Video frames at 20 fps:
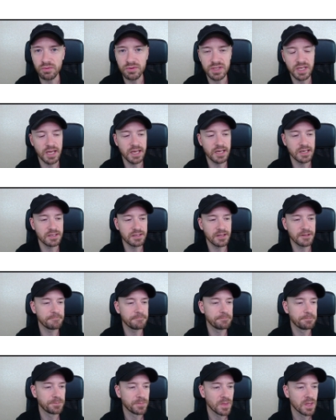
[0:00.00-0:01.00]
change them.
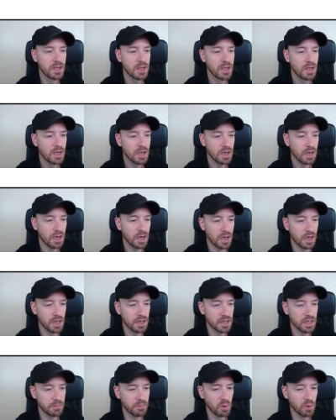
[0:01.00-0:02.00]
Uh,
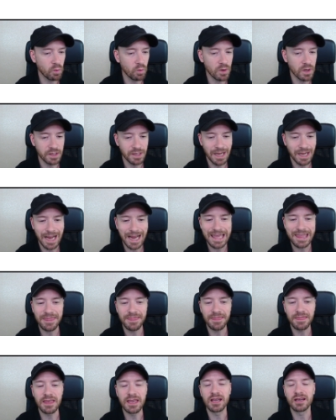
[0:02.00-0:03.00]
number one, I
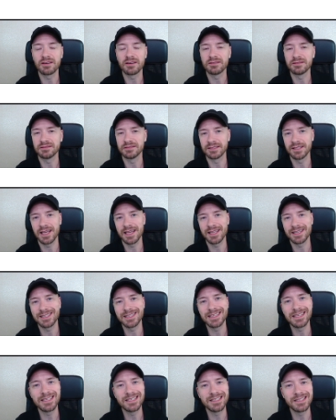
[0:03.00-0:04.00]
think. Well, that's
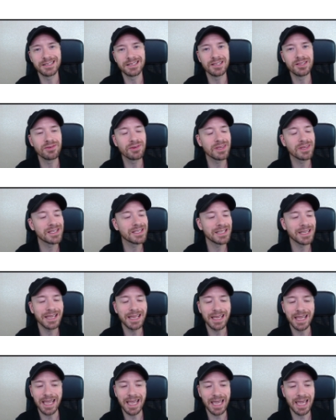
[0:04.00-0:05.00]
easy. You can say
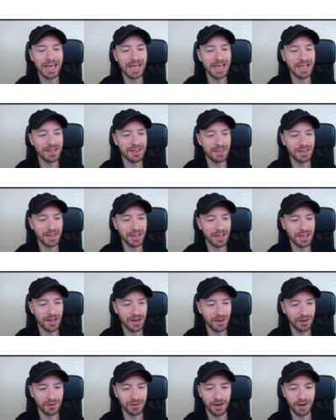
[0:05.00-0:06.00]
anything
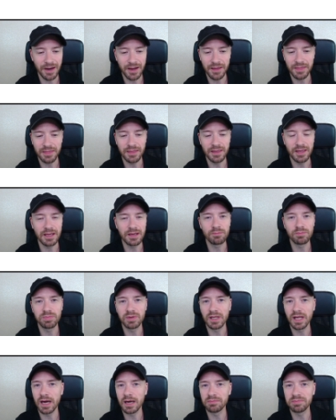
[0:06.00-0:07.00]
here. I think
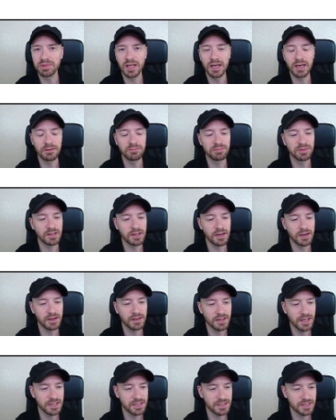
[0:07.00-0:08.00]
blah, blah, blah.
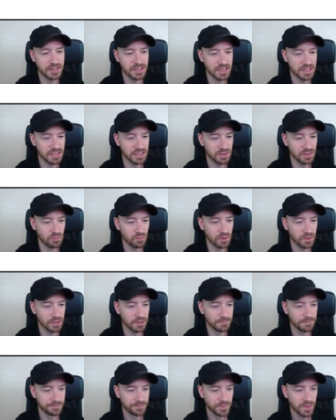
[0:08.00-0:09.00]
That's an easy one.
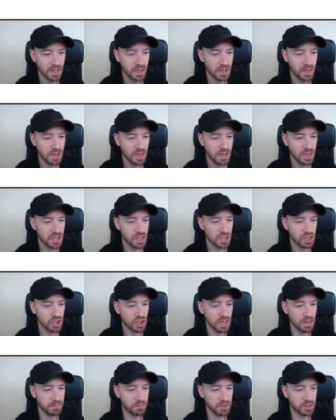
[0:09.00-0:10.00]

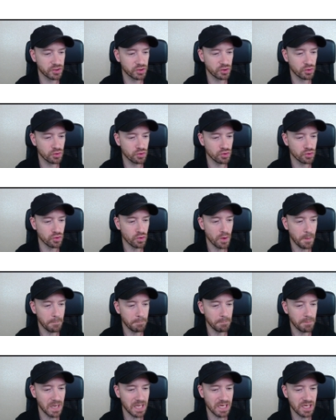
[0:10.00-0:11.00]
Number two,
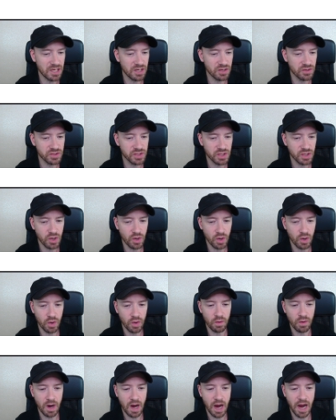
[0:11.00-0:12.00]
many years
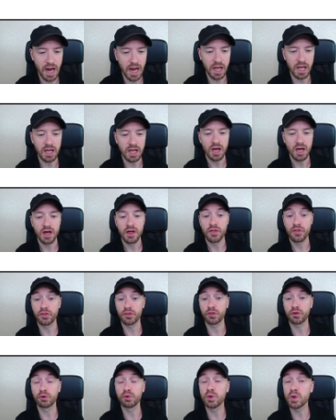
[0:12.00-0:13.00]
ago, I
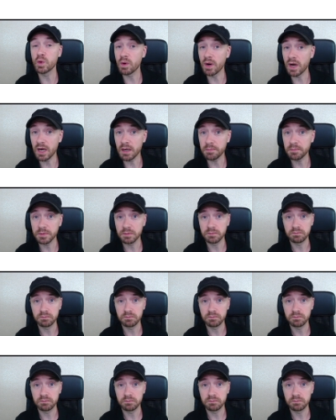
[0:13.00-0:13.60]
threw up